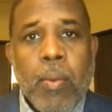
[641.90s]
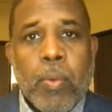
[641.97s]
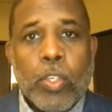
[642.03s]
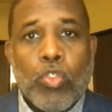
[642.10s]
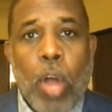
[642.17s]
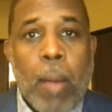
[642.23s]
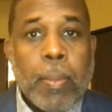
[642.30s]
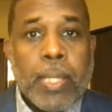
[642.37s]
were
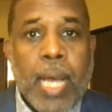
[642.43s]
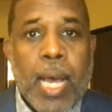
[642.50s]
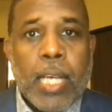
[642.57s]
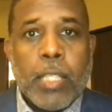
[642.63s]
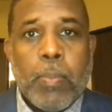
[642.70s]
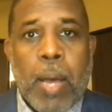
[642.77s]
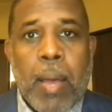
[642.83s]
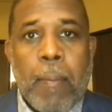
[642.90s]

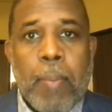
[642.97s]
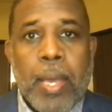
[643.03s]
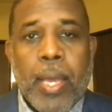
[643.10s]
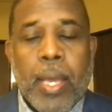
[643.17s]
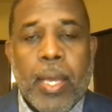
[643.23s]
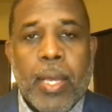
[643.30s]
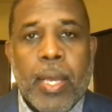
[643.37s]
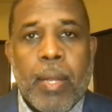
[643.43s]
traumatized by
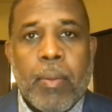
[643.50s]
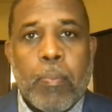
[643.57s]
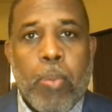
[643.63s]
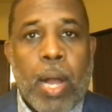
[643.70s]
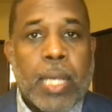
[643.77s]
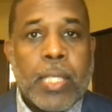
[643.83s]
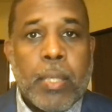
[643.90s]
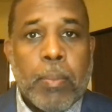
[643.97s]
being in
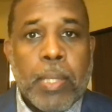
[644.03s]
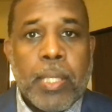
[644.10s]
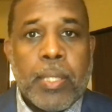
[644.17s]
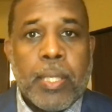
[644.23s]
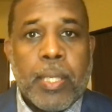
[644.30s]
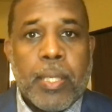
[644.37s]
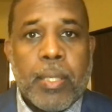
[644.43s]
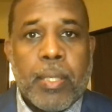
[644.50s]
proximity
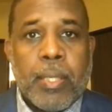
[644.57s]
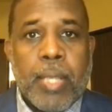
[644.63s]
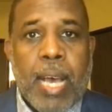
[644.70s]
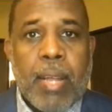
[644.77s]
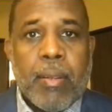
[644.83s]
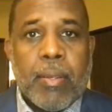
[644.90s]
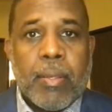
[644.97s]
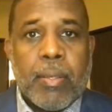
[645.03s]
to
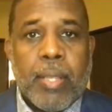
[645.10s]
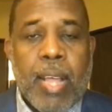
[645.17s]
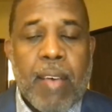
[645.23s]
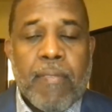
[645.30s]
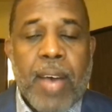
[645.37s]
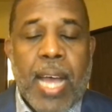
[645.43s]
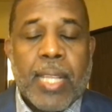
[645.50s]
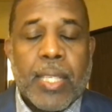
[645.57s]

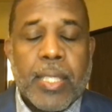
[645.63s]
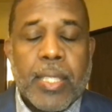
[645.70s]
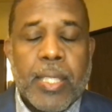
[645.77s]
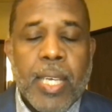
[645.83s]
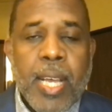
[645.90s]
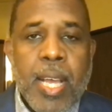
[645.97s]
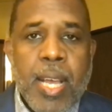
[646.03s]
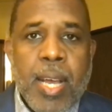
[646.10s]
that
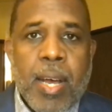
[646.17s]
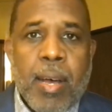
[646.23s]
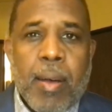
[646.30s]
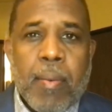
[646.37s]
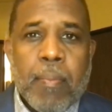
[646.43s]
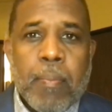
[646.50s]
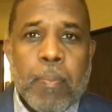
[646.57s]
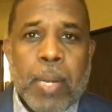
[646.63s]
violence.
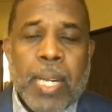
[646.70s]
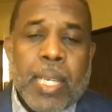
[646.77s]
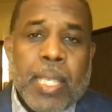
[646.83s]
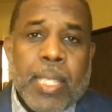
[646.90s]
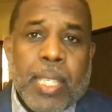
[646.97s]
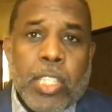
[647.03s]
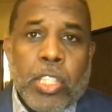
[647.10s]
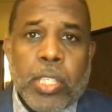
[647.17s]
But in
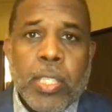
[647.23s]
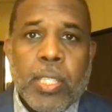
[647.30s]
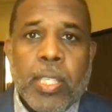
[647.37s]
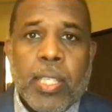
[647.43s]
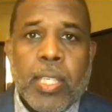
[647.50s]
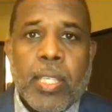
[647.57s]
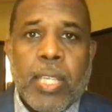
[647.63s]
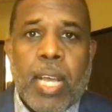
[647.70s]

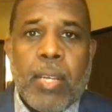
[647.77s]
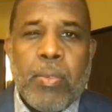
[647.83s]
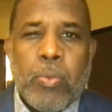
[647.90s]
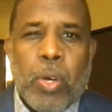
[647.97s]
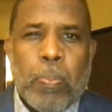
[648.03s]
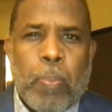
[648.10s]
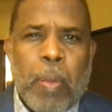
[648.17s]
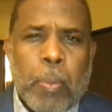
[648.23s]
addition, I
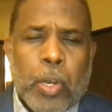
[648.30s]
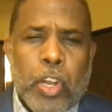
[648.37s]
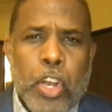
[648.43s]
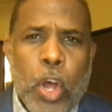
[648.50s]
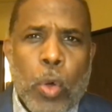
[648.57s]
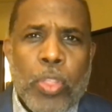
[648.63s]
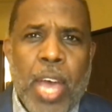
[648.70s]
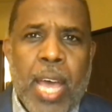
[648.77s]
want people to
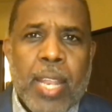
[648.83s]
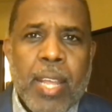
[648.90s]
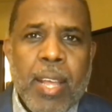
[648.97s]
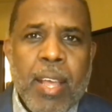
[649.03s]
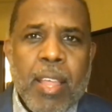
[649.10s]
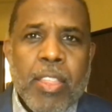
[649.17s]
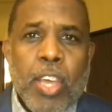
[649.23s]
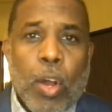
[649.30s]
know that
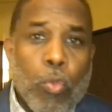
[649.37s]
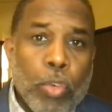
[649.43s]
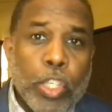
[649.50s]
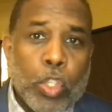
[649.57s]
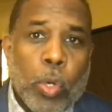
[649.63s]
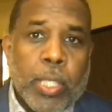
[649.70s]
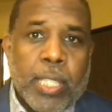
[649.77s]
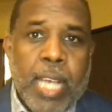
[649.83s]
there are
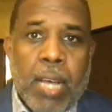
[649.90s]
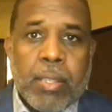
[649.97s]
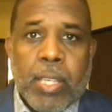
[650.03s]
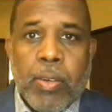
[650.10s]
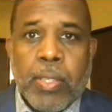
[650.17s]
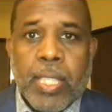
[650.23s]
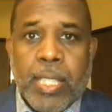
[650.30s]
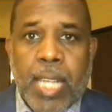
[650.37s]
resources out
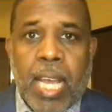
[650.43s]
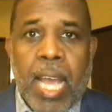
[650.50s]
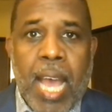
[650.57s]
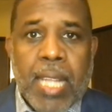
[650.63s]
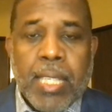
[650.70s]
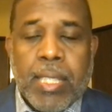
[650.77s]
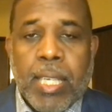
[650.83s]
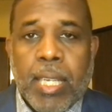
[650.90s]
there on the state
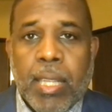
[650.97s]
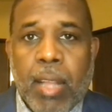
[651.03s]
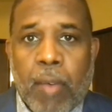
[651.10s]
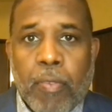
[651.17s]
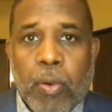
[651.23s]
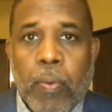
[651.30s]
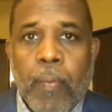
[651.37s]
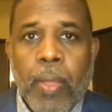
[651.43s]
and the city
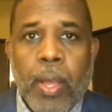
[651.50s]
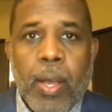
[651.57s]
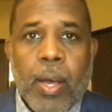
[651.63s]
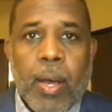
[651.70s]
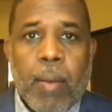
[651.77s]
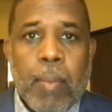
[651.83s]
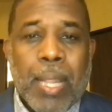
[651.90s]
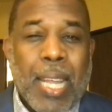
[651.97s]
level.
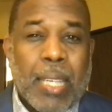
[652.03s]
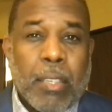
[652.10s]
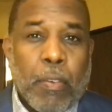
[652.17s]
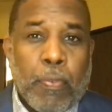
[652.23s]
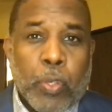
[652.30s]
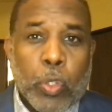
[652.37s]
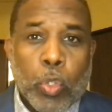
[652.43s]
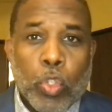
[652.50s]
Elected
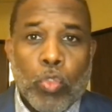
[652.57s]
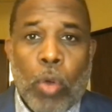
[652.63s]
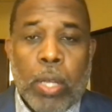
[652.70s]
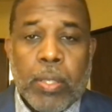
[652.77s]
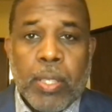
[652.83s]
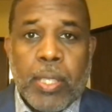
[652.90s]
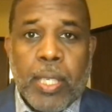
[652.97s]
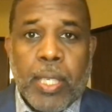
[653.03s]
officials
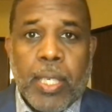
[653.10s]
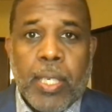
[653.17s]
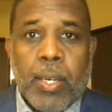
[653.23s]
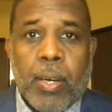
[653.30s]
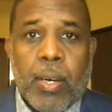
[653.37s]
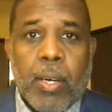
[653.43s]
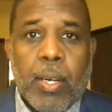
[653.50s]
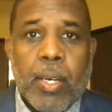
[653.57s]
throughout the
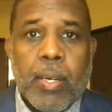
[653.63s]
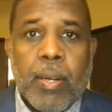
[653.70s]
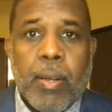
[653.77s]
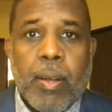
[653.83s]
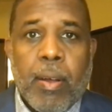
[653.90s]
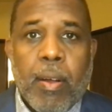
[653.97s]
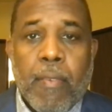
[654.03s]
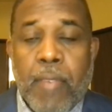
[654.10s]
city are
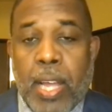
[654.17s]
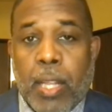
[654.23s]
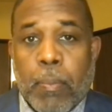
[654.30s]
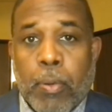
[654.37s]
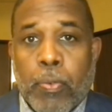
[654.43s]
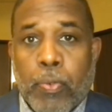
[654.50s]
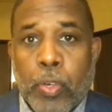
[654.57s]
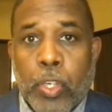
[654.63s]

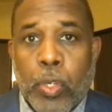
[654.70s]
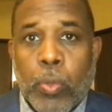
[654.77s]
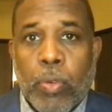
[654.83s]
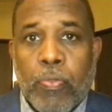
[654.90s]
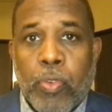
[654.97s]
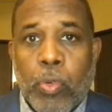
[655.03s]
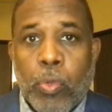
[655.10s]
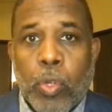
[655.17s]
available for you
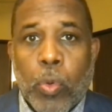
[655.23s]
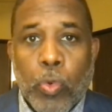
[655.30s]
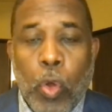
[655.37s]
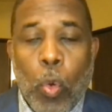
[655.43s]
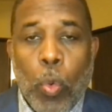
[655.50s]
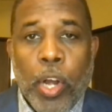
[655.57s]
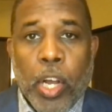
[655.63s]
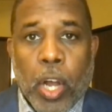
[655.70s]
if you don't
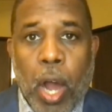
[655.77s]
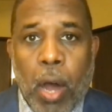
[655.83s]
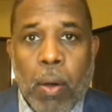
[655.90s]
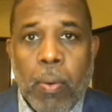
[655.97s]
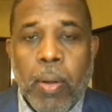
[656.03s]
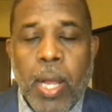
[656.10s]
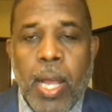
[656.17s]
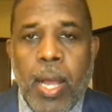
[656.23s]
know where to
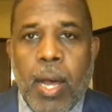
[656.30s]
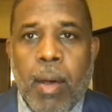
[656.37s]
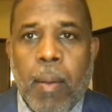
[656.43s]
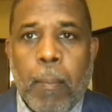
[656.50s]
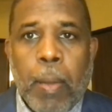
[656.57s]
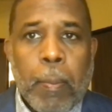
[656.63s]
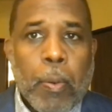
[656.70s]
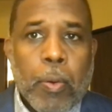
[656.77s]
go.
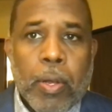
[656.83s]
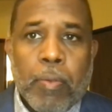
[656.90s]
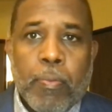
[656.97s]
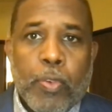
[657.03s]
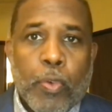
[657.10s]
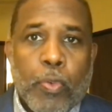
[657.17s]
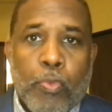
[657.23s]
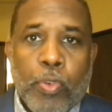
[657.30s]
People can
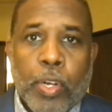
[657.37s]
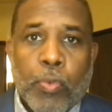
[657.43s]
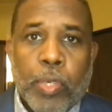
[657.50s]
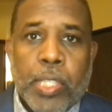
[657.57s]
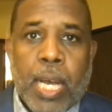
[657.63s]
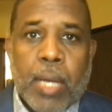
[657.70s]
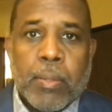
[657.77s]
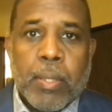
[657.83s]
feel free to
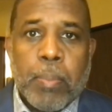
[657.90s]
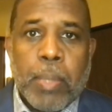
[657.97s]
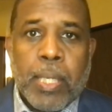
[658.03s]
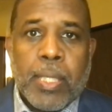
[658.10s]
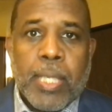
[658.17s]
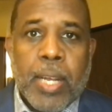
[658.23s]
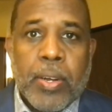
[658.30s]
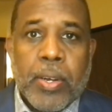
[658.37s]
reach out to
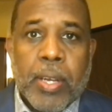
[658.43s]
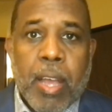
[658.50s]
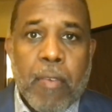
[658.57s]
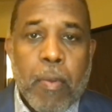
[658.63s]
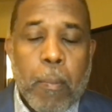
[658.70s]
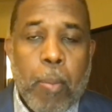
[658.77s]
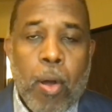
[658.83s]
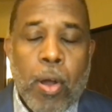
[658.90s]
me, Senator
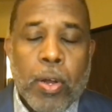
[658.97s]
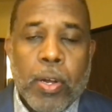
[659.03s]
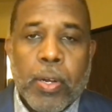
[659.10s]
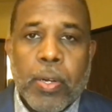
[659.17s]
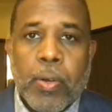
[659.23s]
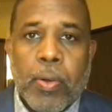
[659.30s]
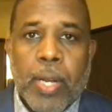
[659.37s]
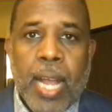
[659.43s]
Kevin
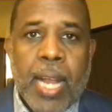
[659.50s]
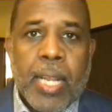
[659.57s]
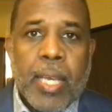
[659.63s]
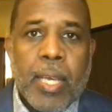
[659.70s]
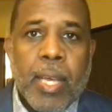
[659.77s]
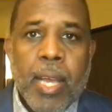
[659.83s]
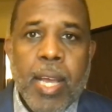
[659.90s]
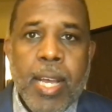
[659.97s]
Parker, on
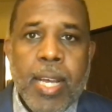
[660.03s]
any